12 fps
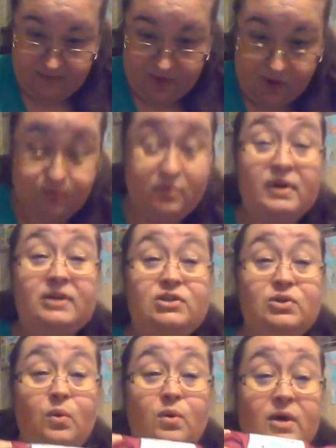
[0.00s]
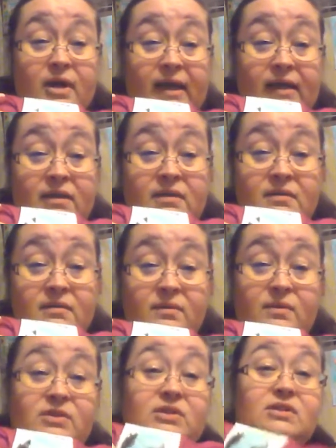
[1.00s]
Rich Orchid,
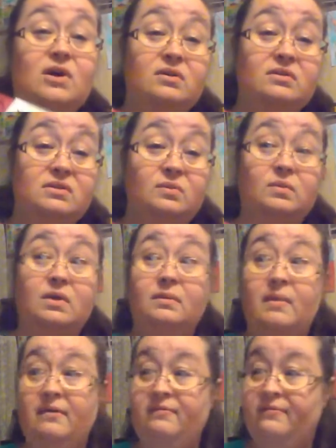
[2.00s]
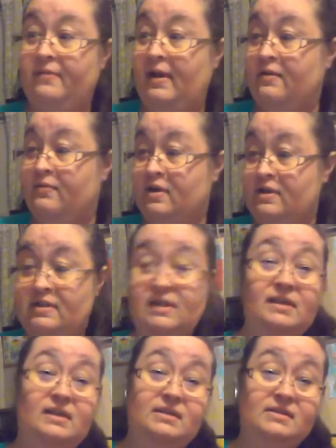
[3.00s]
which is also one of my favorites
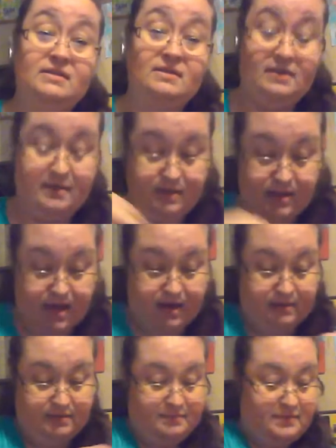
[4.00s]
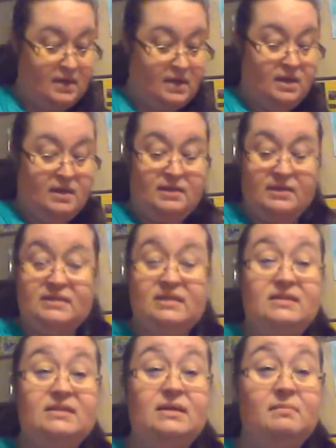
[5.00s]
in this line. This
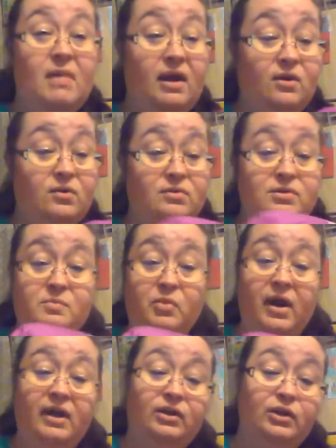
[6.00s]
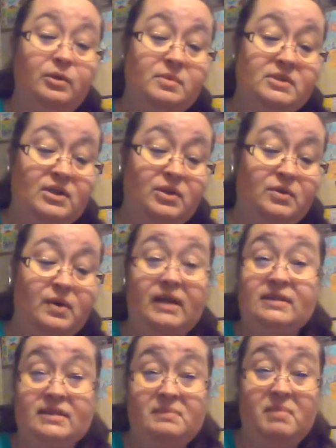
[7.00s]
is the Michaels brand Loops and
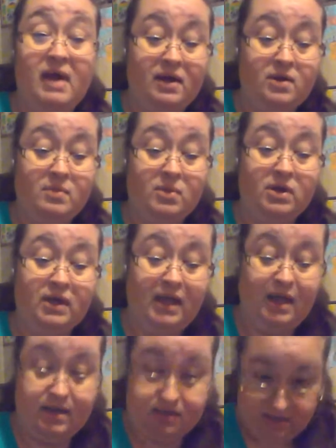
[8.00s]
Threads, impeccable again.